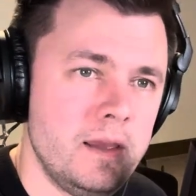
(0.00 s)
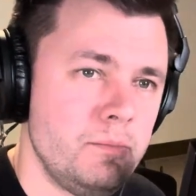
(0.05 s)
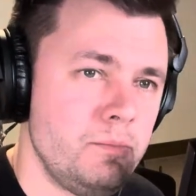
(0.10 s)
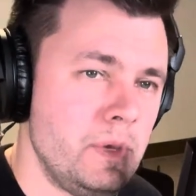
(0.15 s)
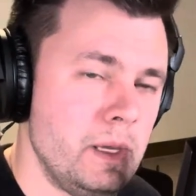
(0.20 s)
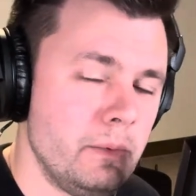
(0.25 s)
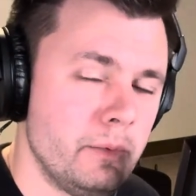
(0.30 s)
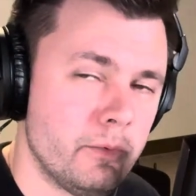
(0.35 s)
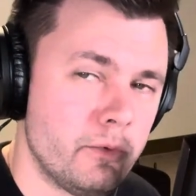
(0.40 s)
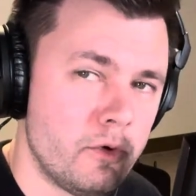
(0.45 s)

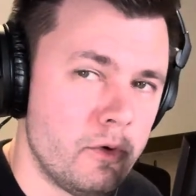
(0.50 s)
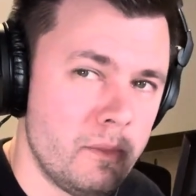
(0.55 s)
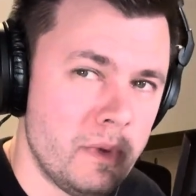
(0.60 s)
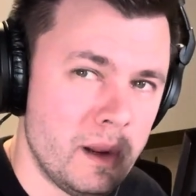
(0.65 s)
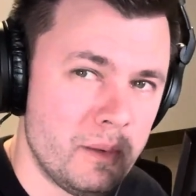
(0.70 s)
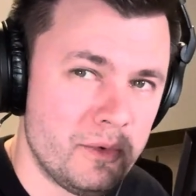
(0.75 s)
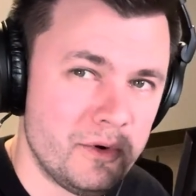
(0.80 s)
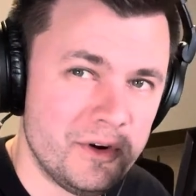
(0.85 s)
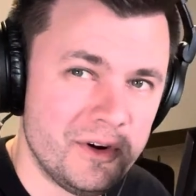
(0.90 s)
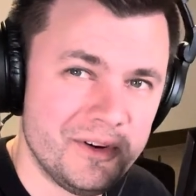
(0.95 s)
People
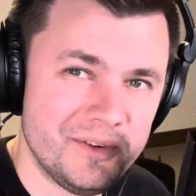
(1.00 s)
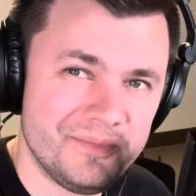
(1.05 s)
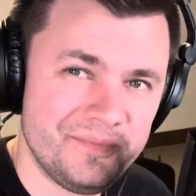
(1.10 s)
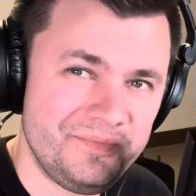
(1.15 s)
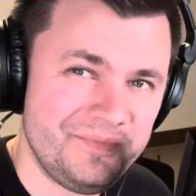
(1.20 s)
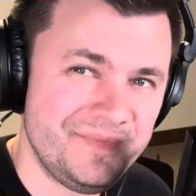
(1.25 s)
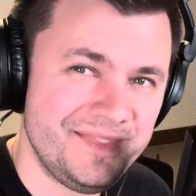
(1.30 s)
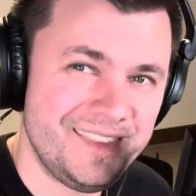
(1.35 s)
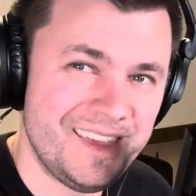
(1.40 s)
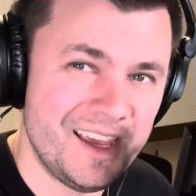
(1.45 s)
remember
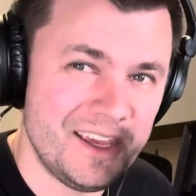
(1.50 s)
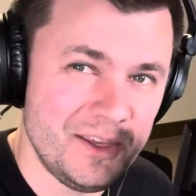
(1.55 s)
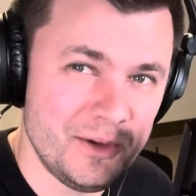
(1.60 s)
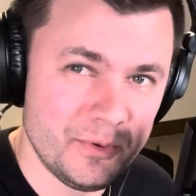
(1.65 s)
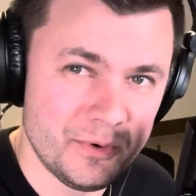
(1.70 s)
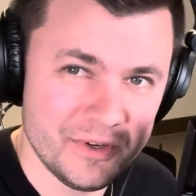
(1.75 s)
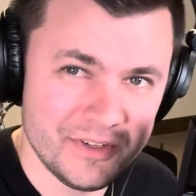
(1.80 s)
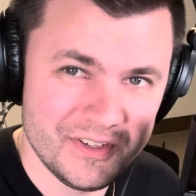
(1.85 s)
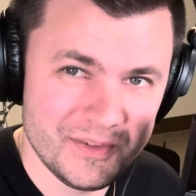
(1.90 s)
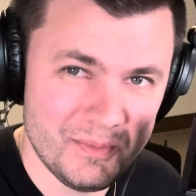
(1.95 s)
that you
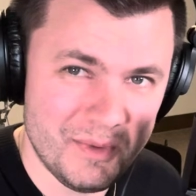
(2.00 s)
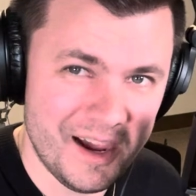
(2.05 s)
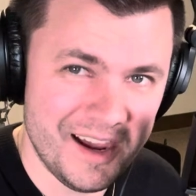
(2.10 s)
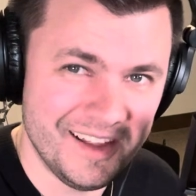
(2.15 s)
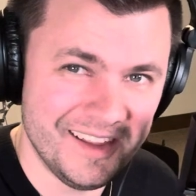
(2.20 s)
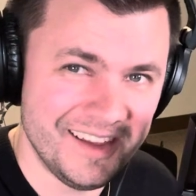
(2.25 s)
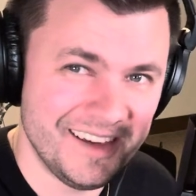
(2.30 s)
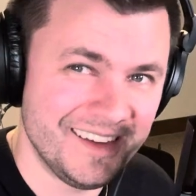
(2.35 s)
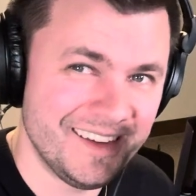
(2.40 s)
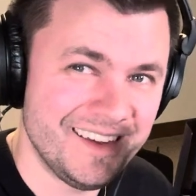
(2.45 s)
were
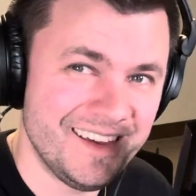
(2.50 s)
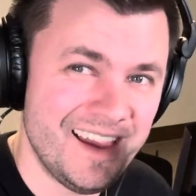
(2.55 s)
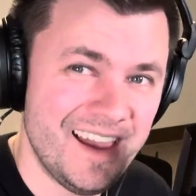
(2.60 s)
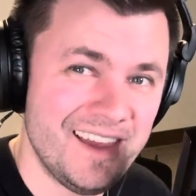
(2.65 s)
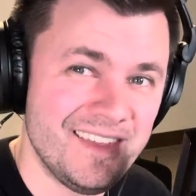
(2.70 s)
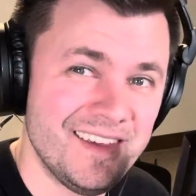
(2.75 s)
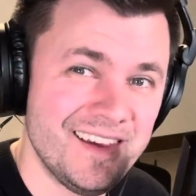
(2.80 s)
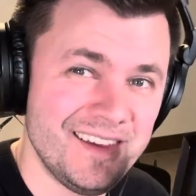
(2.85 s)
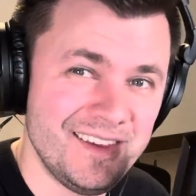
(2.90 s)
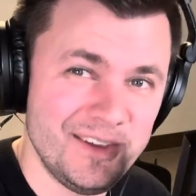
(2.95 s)
smiling
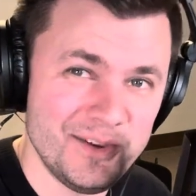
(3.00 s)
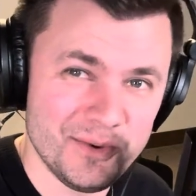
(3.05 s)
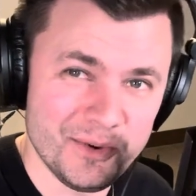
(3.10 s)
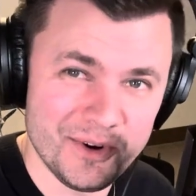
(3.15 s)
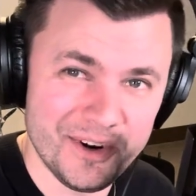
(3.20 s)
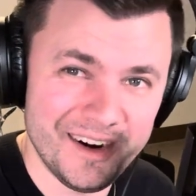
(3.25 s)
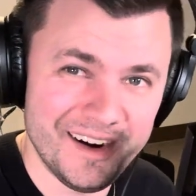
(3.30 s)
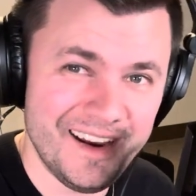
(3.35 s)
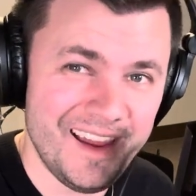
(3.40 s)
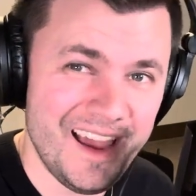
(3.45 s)
and that you
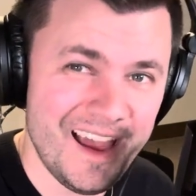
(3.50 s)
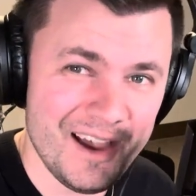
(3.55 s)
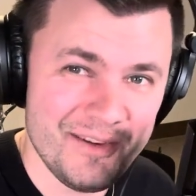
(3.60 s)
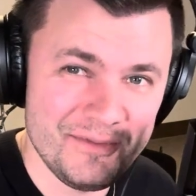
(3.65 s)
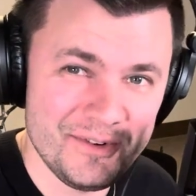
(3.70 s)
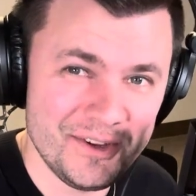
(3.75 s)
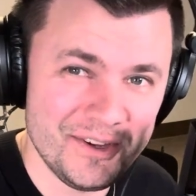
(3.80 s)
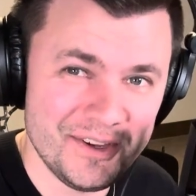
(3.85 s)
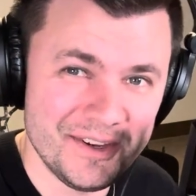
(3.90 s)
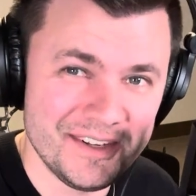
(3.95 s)
were
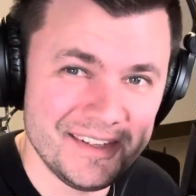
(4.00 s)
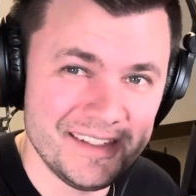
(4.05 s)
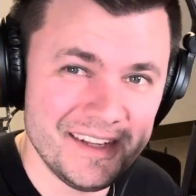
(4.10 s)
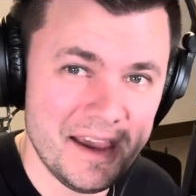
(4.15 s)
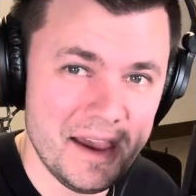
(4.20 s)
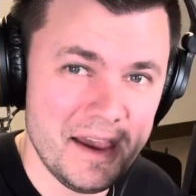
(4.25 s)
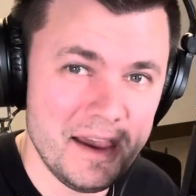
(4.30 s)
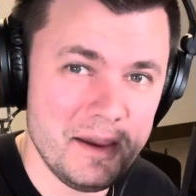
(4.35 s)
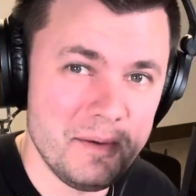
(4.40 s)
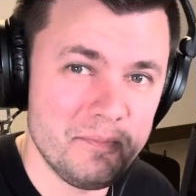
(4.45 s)
having a good
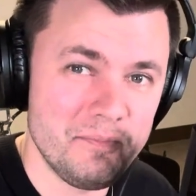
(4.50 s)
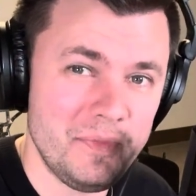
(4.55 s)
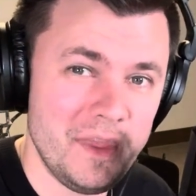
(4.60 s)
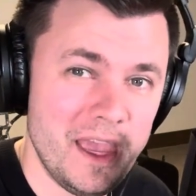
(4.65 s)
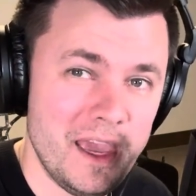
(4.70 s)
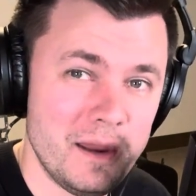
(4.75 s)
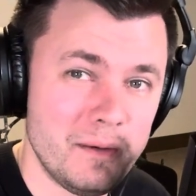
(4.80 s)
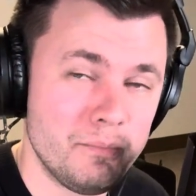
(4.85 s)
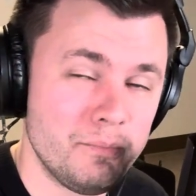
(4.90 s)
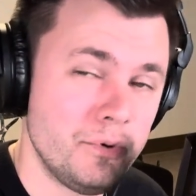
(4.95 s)
time
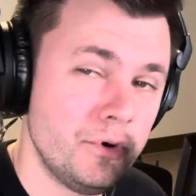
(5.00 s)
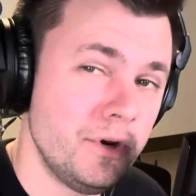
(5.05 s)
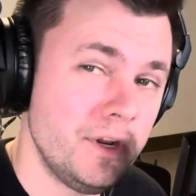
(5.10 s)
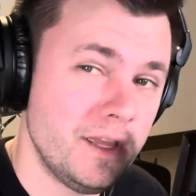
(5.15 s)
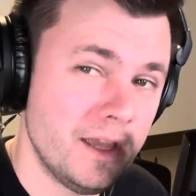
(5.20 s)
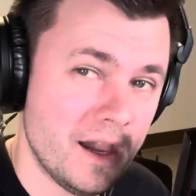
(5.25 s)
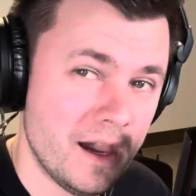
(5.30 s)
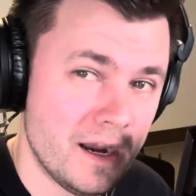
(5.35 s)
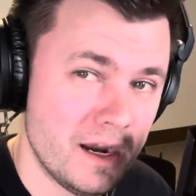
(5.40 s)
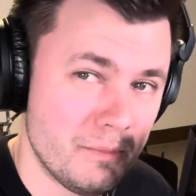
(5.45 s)
and
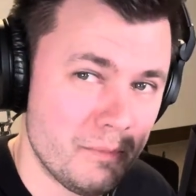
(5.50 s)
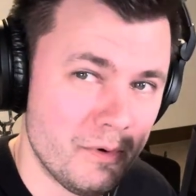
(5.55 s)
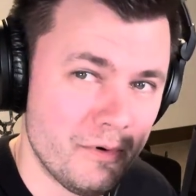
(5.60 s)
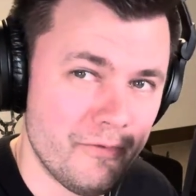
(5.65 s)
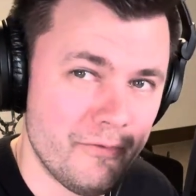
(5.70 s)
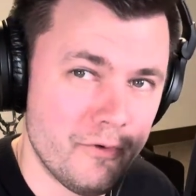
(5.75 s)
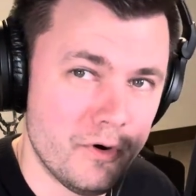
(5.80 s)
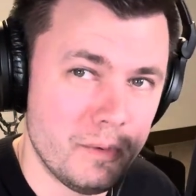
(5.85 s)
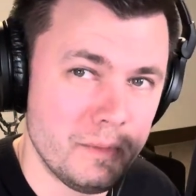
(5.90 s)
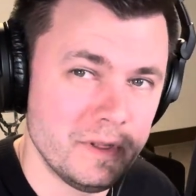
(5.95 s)
putting on a
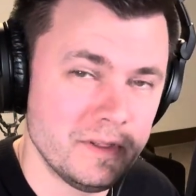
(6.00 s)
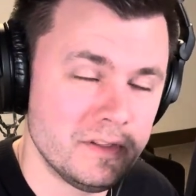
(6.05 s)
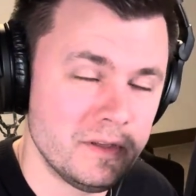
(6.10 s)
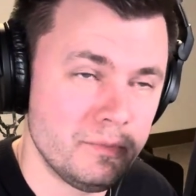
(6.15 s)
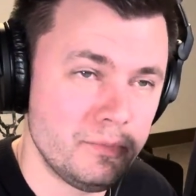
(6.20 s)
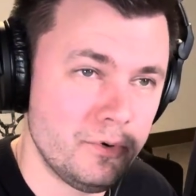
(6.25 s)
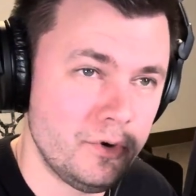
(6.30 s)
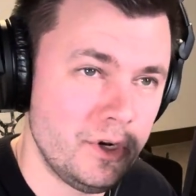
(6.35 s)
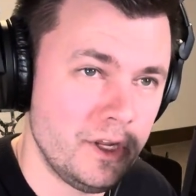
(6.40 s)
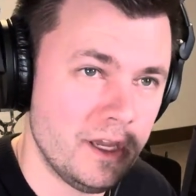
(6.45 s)
performance
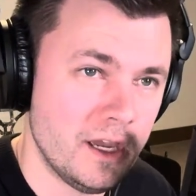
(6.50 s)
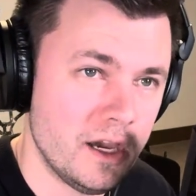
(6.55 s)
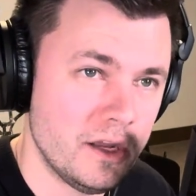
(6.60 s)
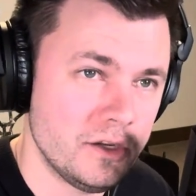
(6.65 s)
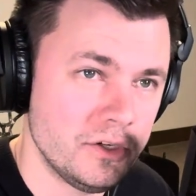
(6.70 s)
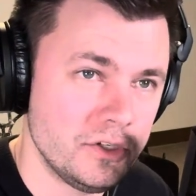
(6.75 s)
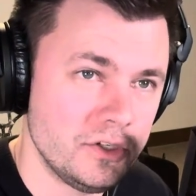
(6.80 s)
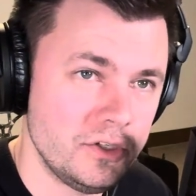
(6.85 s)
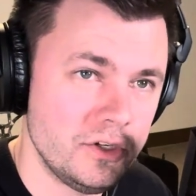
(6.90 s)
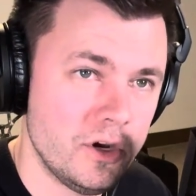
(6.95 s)
and putting on a
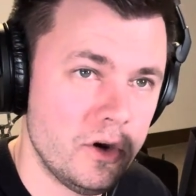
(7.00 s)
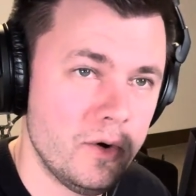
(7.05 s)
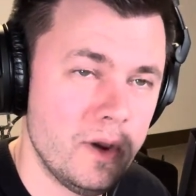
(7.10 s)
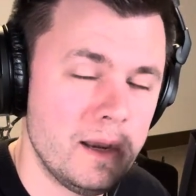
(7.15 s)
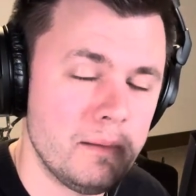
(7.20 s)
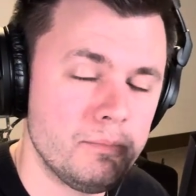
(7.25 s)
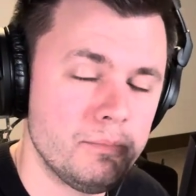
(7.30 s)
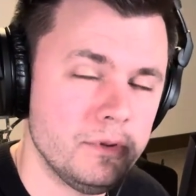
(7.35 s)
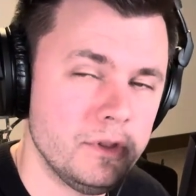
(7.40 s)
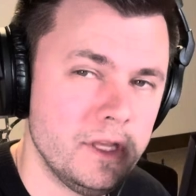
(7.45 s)
show
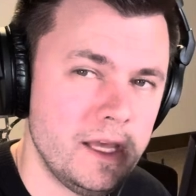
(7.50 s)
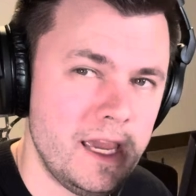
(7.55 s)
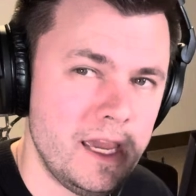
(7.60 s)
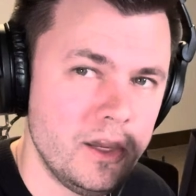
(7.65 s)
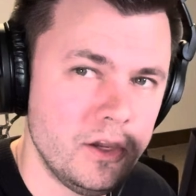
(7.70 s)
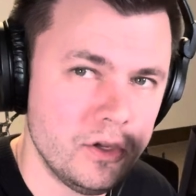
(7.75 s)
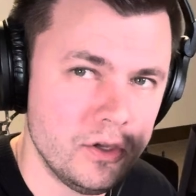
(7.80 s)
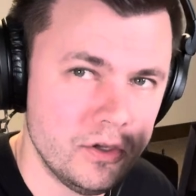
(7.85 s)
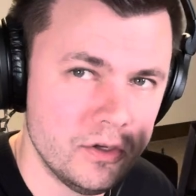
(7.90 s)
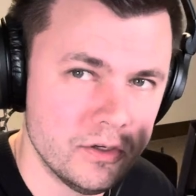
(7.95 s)
and
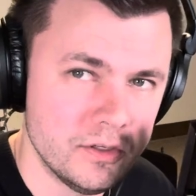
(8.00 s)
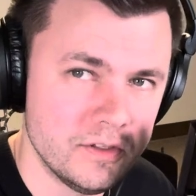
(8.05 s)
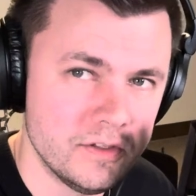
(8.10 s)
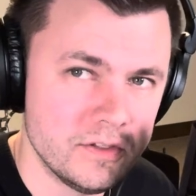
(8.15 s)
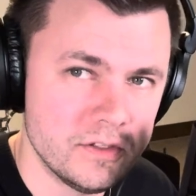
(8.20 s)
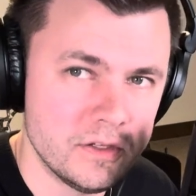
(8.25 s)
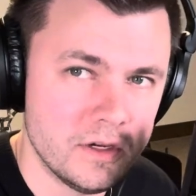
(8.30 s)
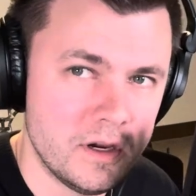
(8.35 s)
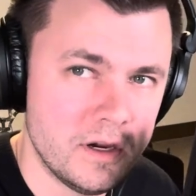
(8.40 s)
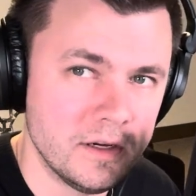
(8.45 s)
playing good
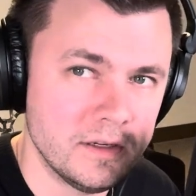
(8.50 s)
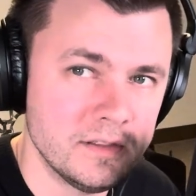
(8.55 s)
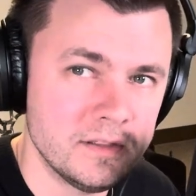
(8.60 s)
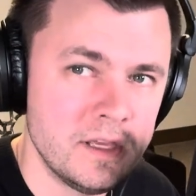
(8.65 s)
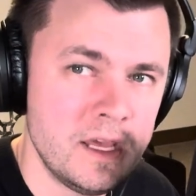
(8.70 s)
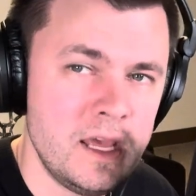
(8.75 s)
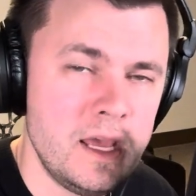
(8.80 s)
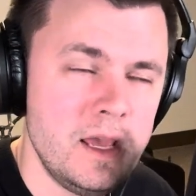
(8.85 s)
songs.